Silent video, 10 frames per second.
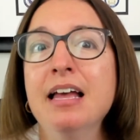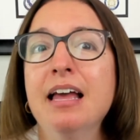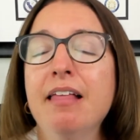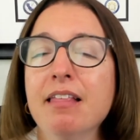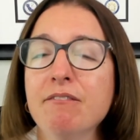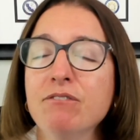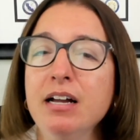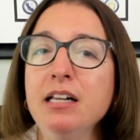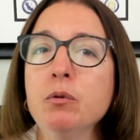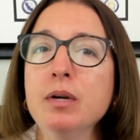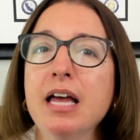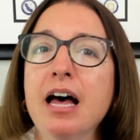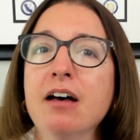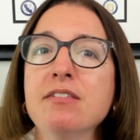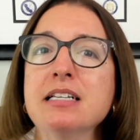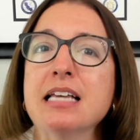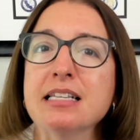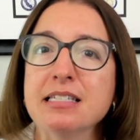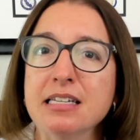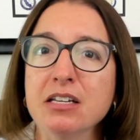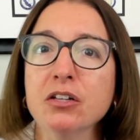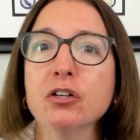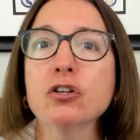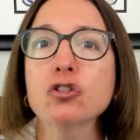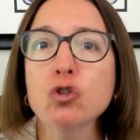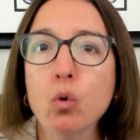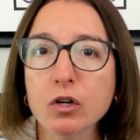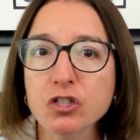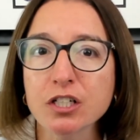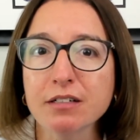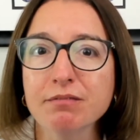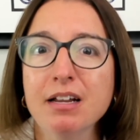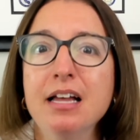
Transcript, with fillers: And then finally, we have testicular torsion.